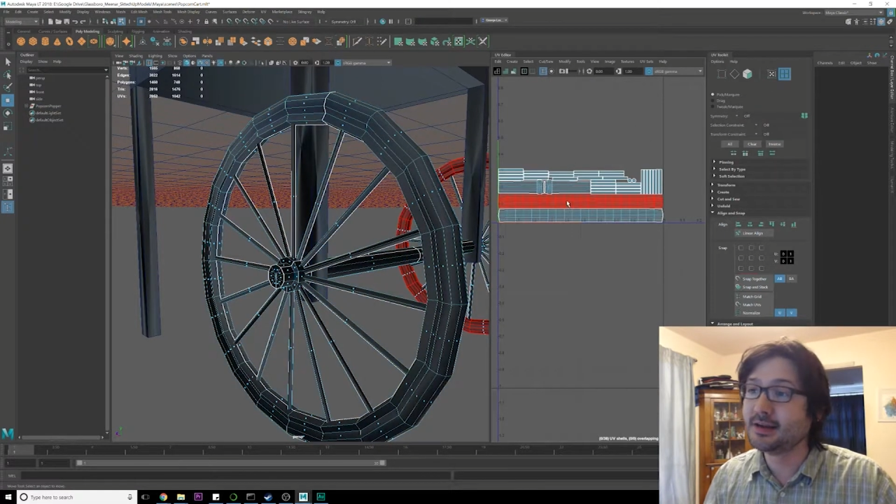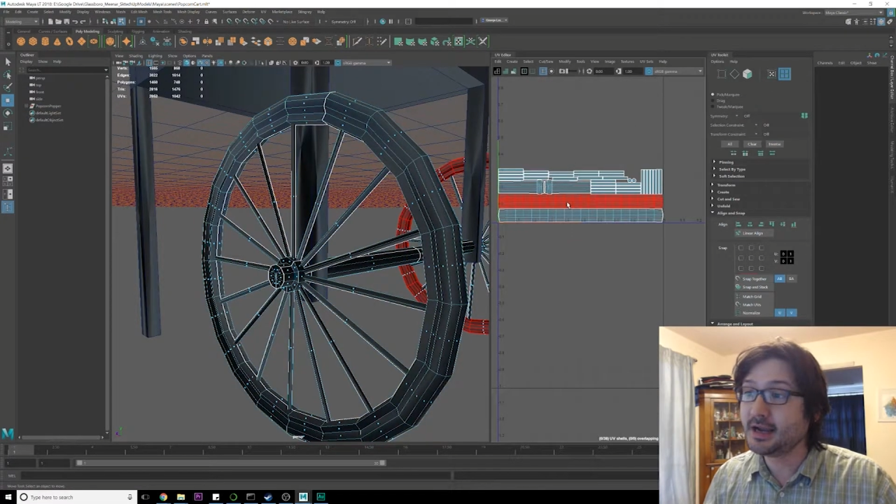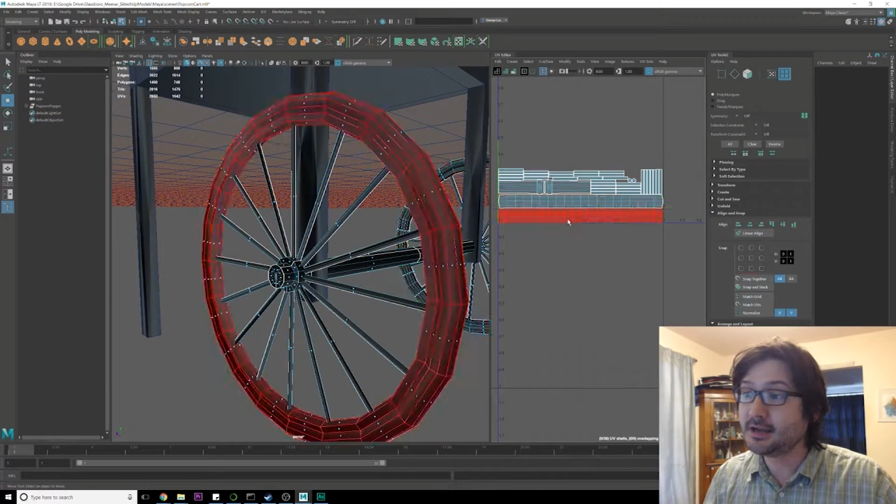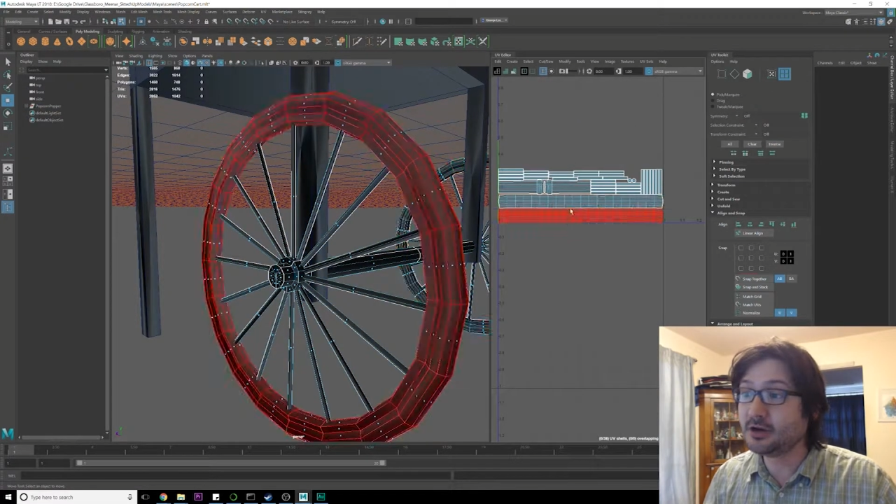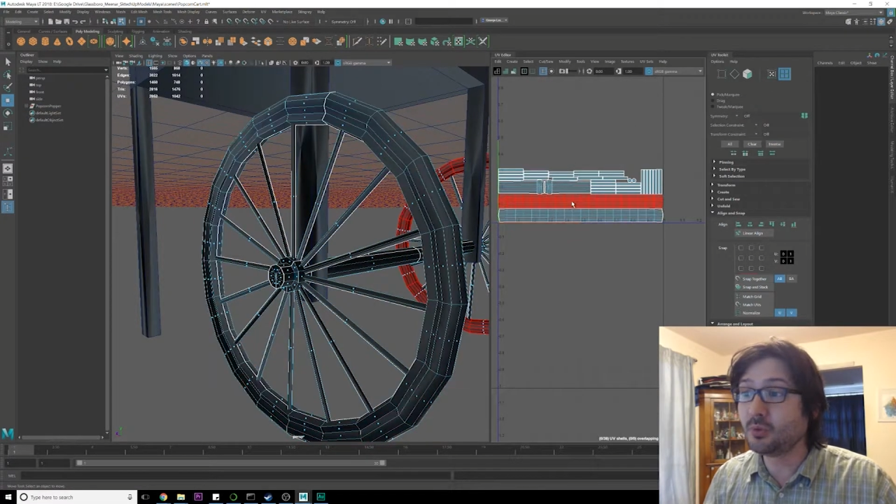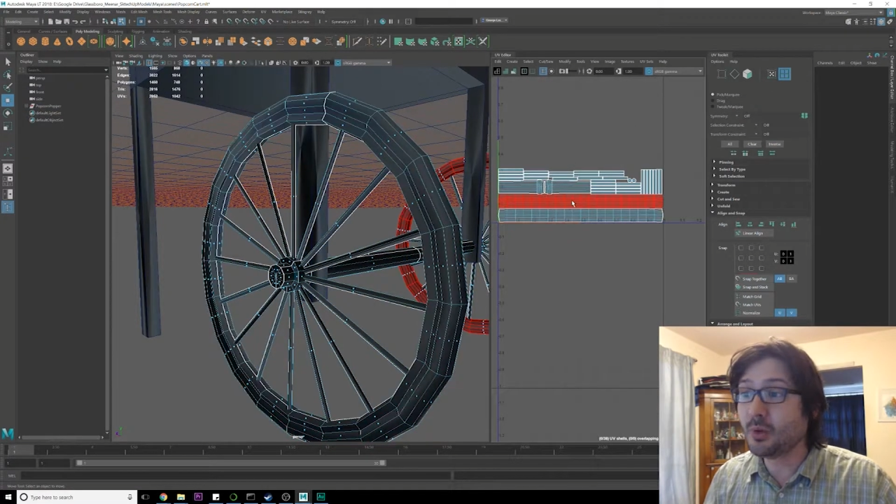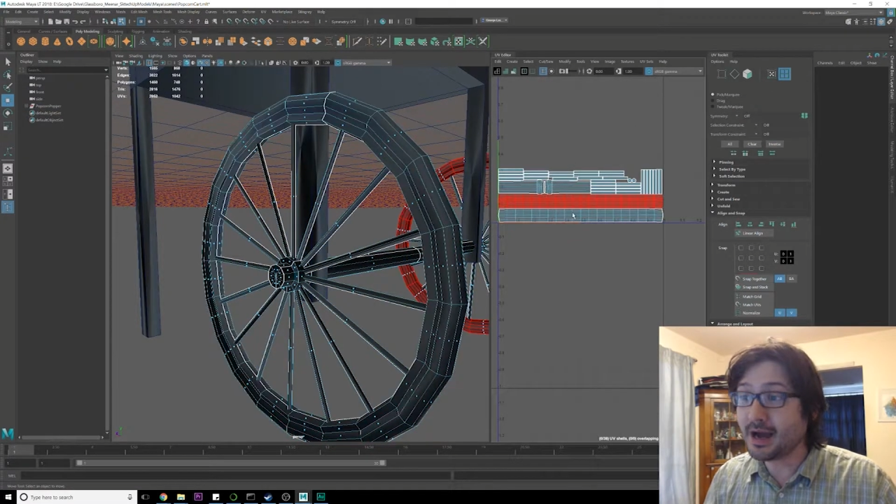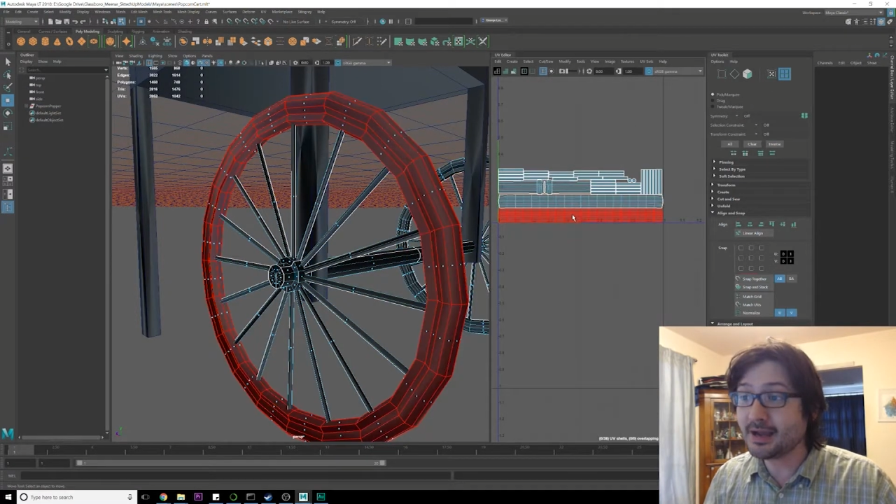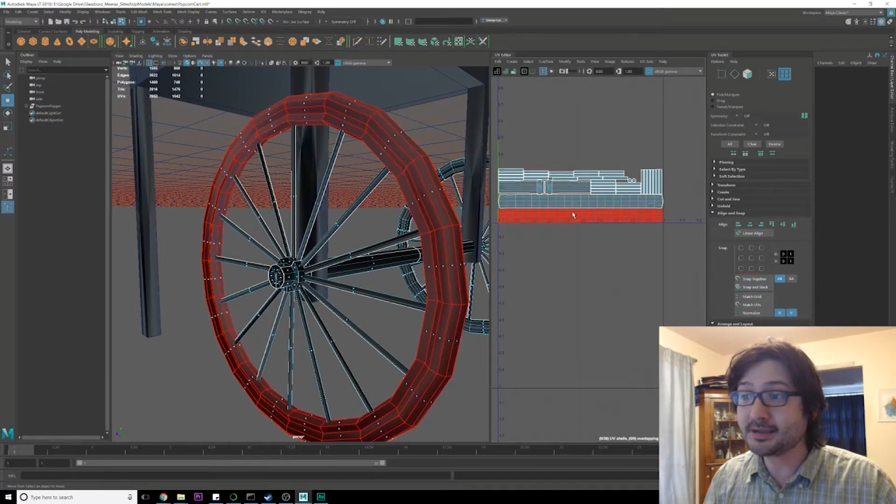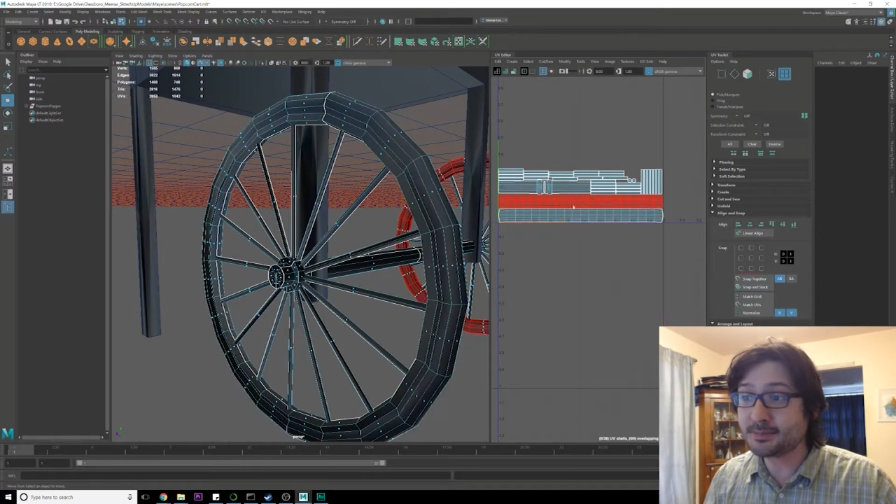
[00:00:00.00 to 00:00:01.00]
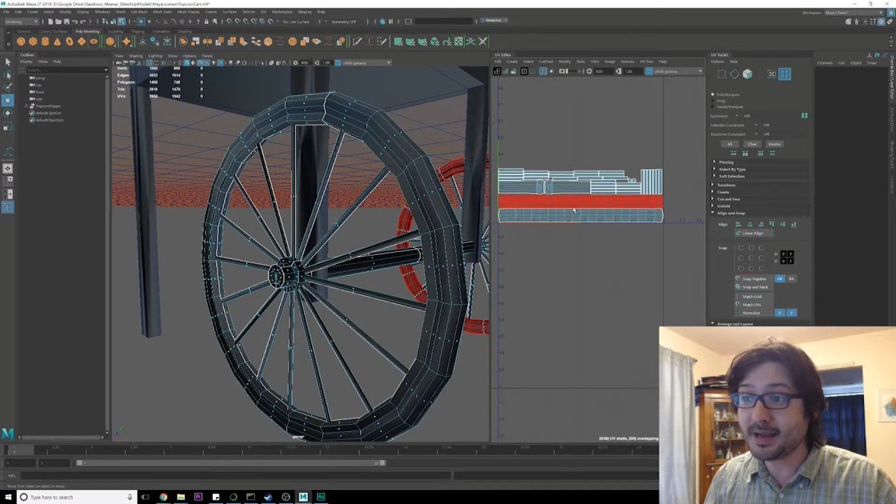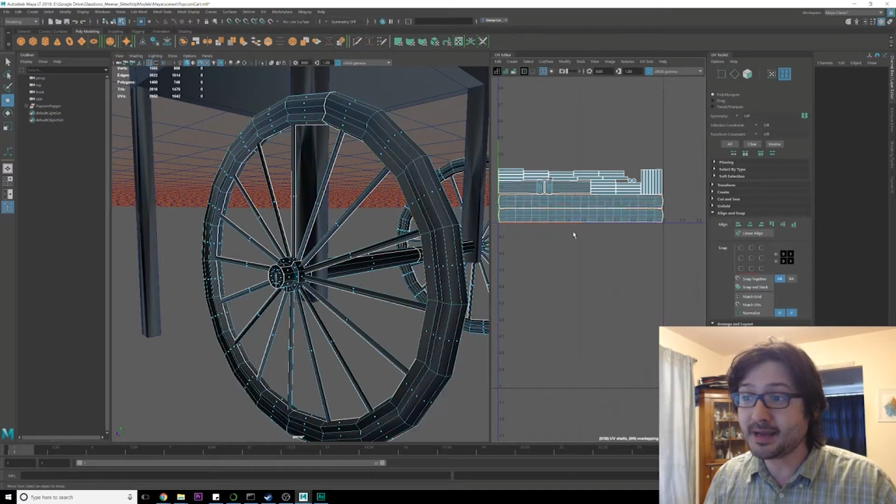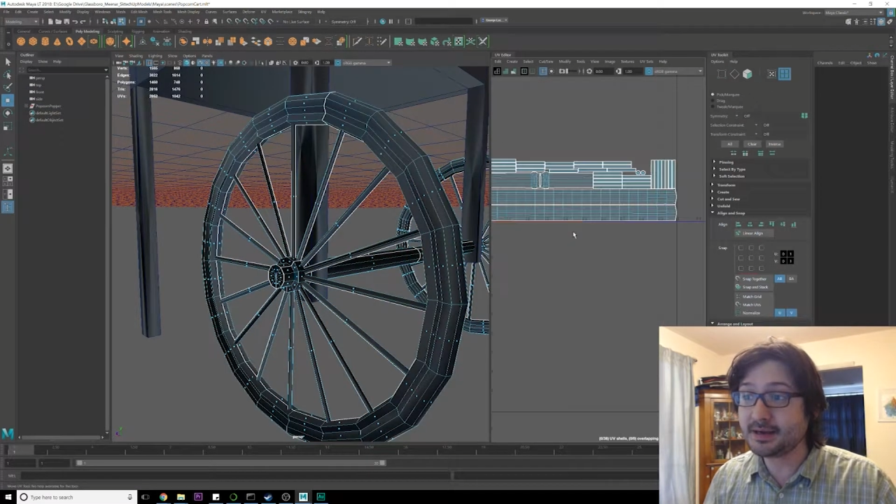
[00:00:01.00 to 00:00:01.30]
And you know why it's bad?